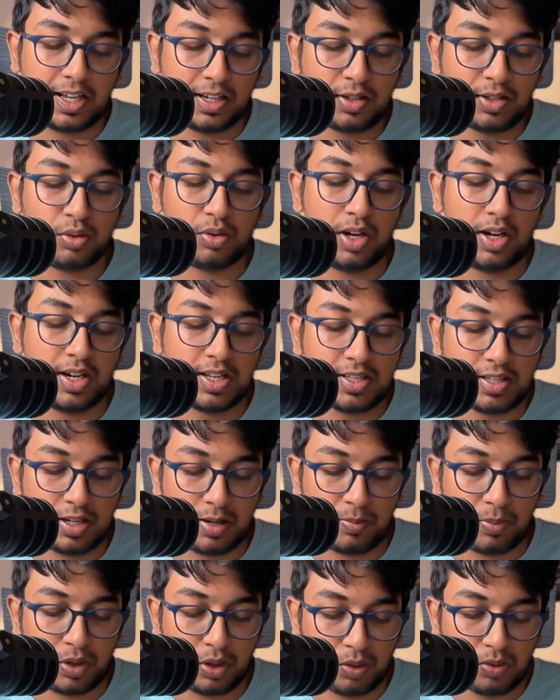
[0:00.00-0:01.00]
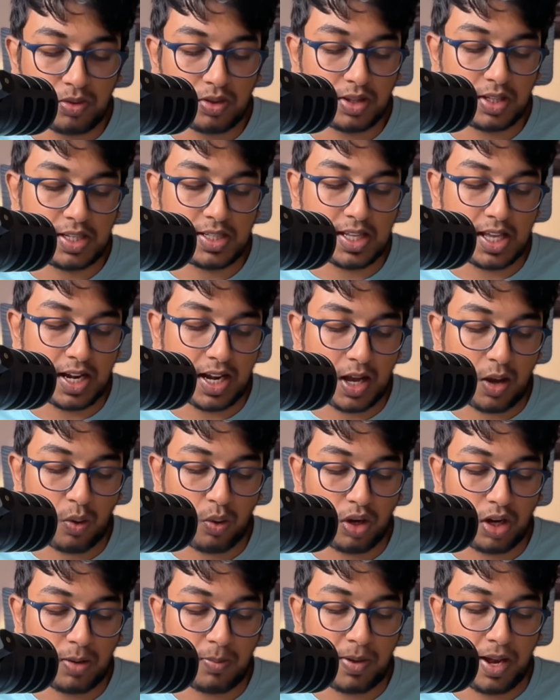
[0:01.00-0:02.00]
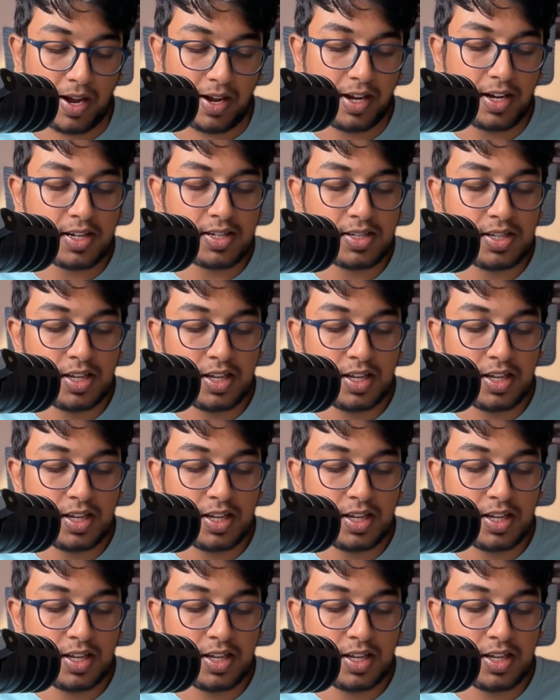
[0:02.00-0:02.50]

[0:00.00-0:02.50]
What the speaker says: Uranus, Neptune, these are outer planets.